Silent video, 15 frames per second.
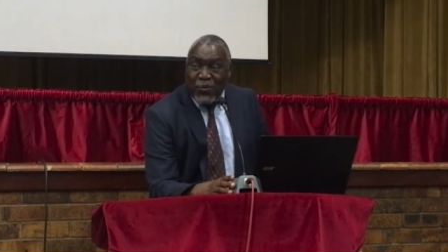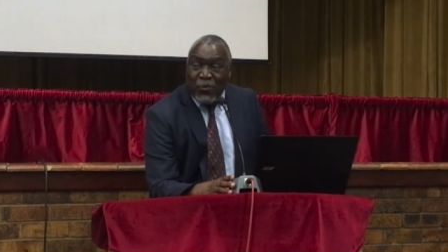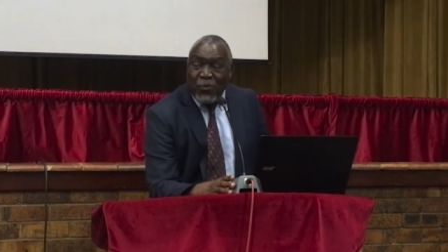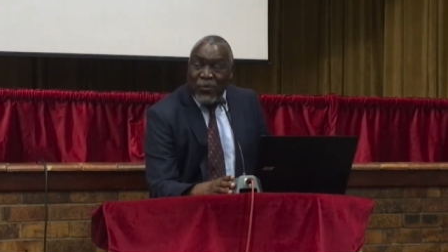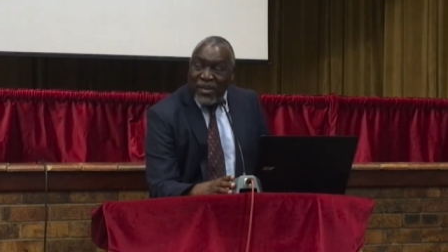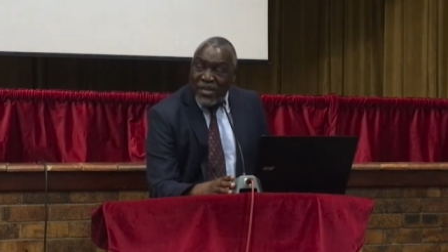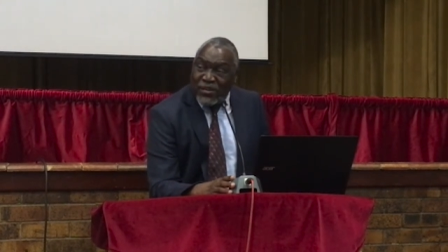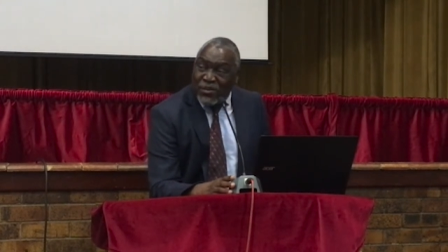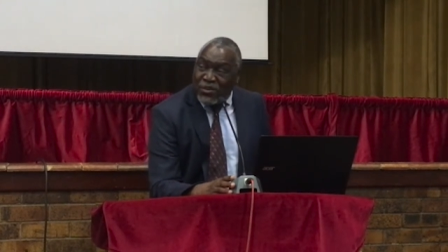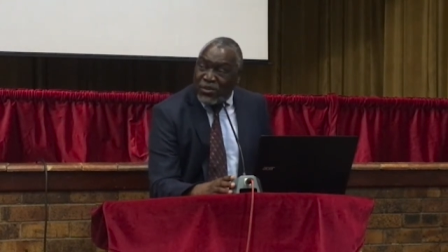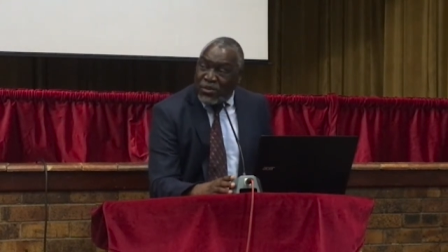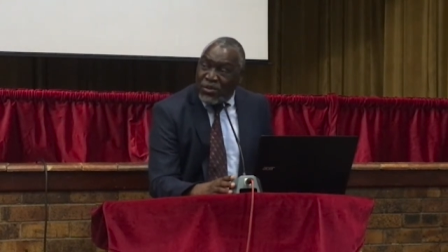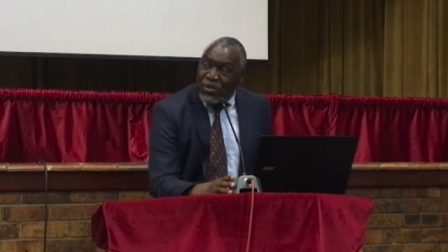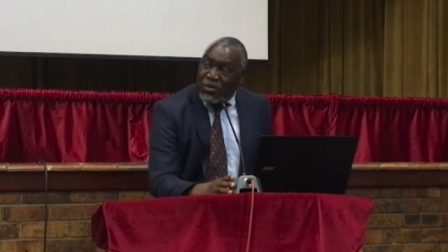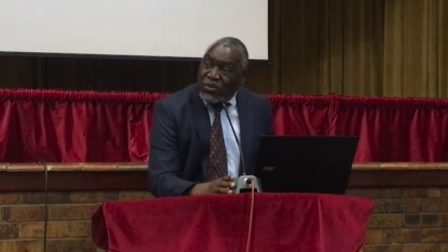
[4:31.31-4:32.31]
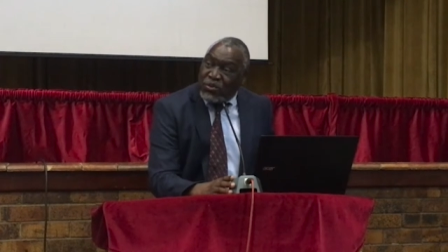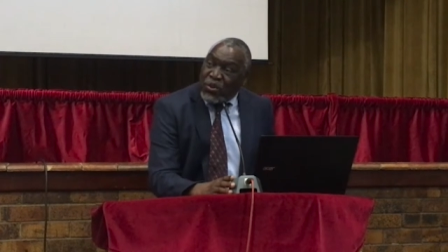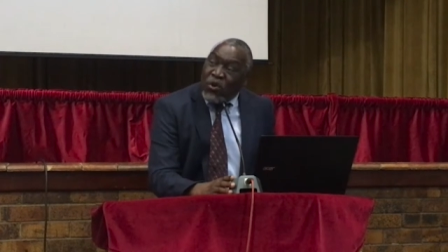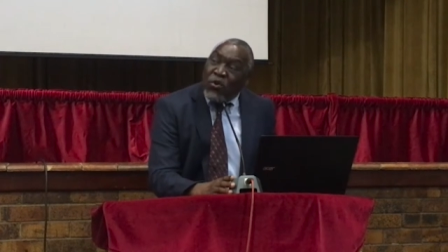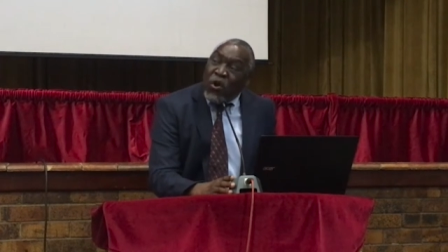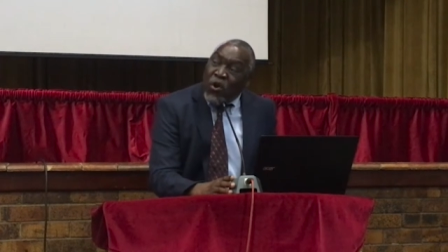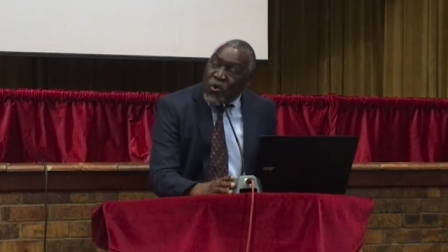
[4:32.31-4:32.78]
will
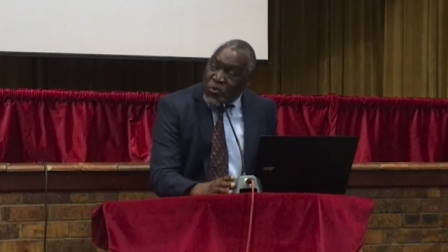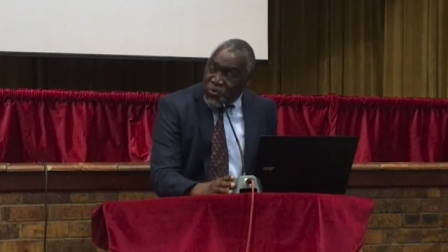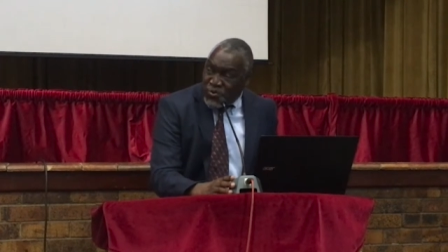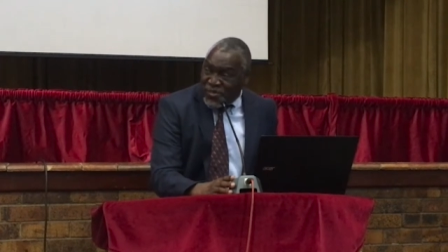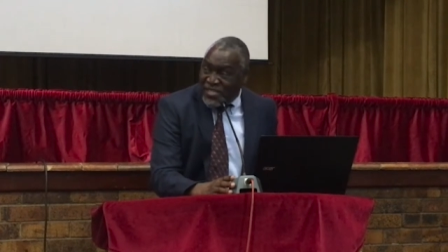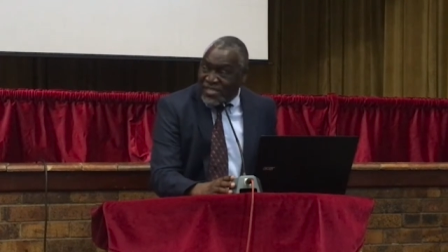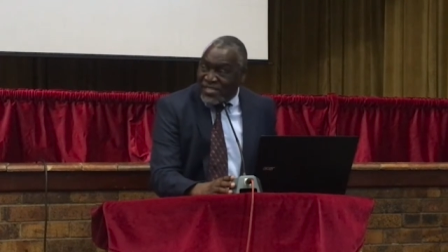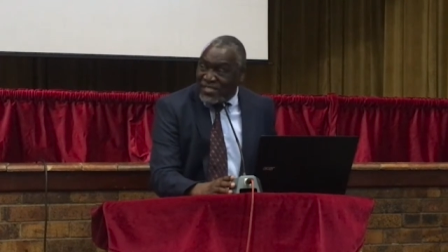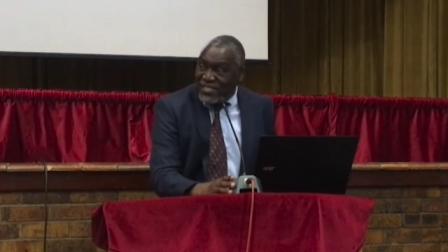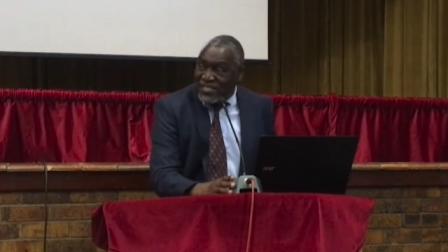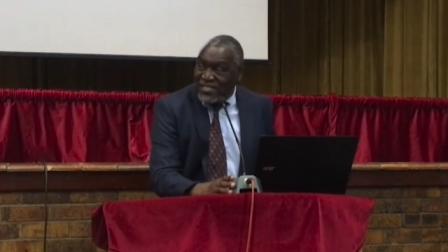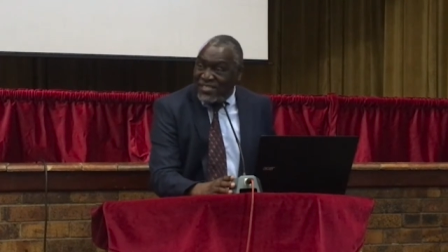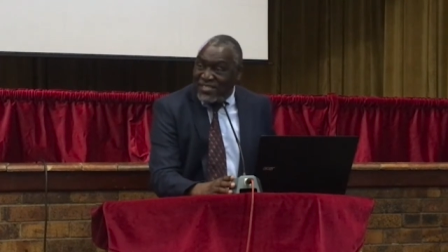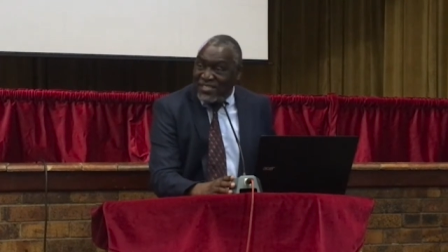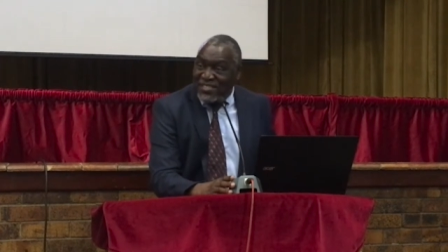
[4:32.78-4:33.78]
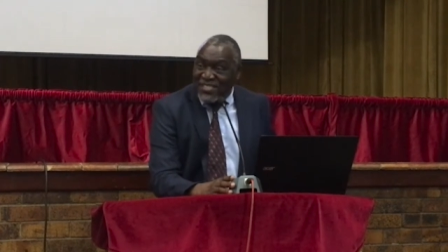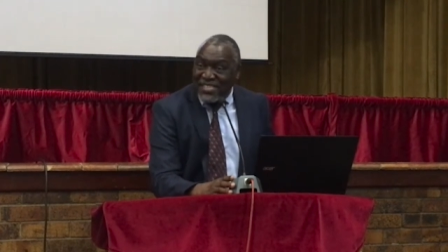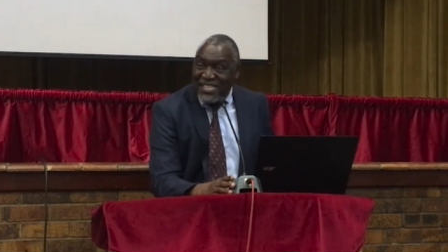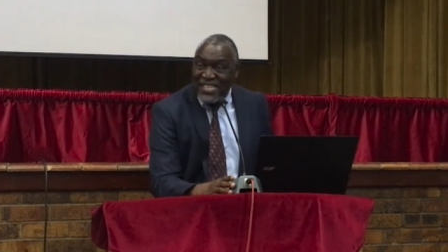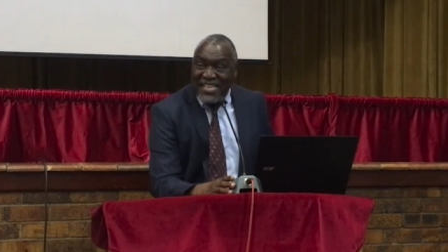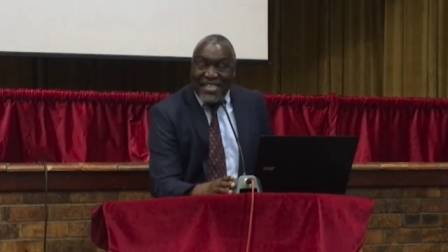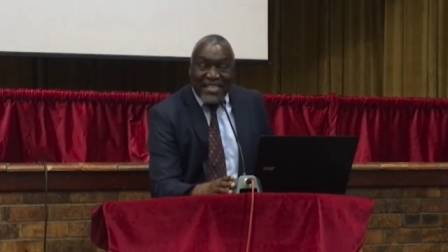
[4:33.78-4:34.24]
grow cold
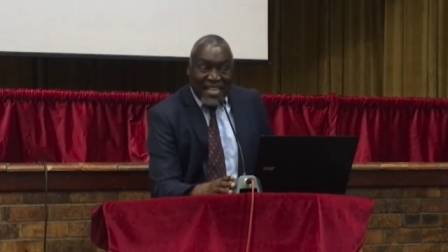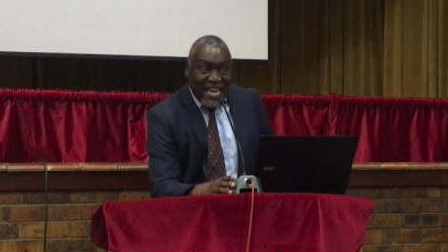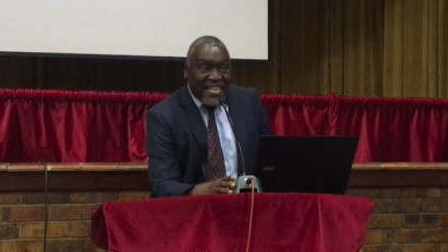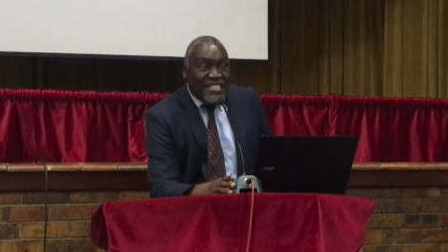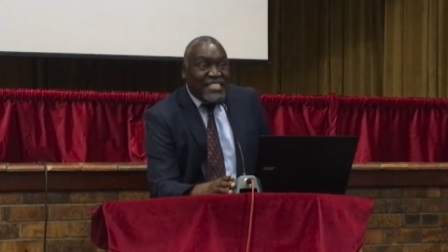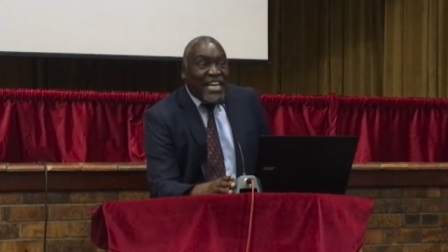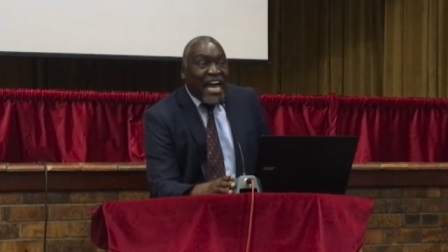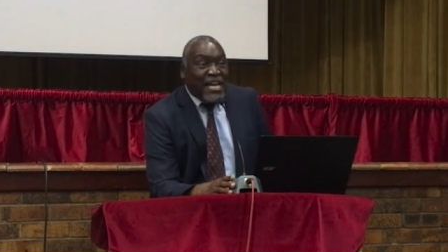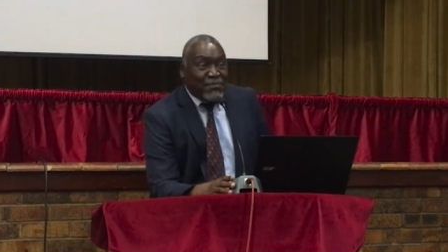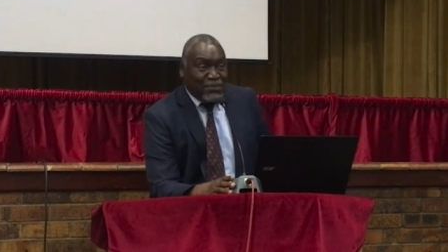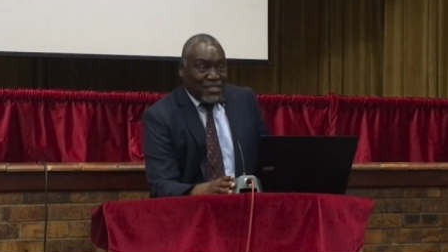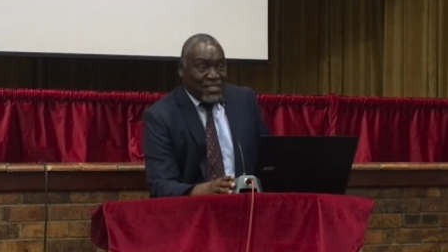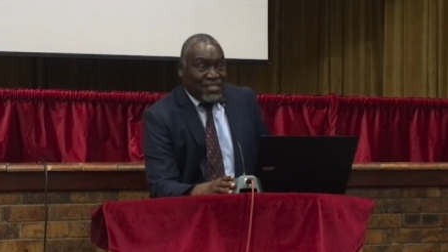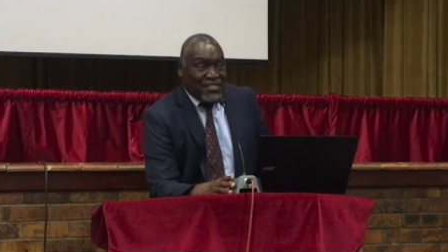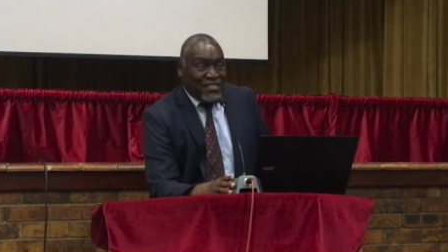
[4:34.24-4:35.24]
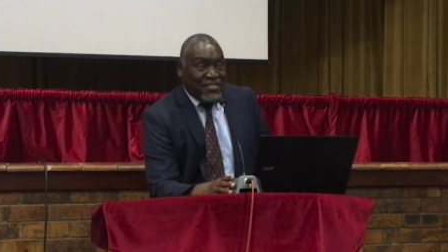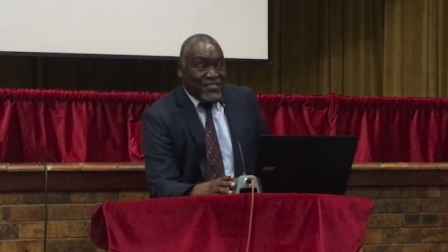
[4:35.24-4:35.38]
in the end times.